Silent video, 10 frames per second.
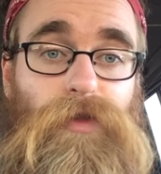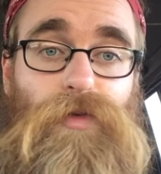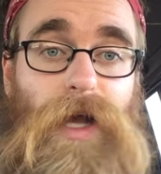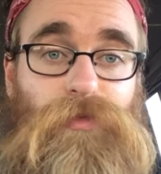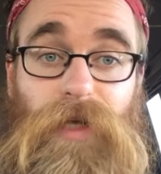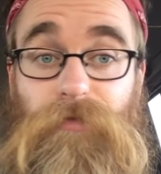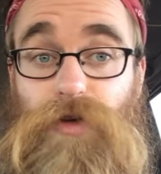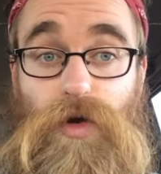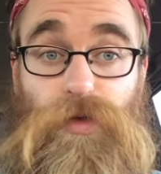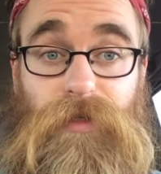otherwise would have
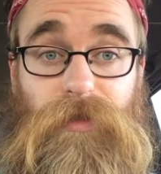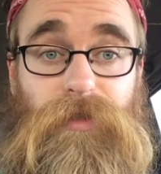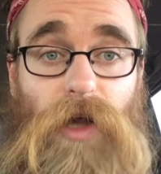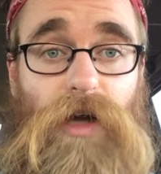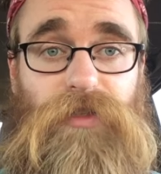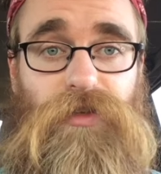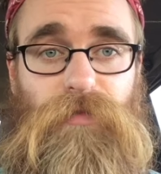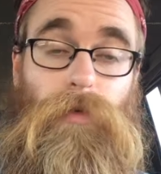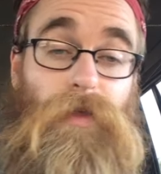no reason to talk to me.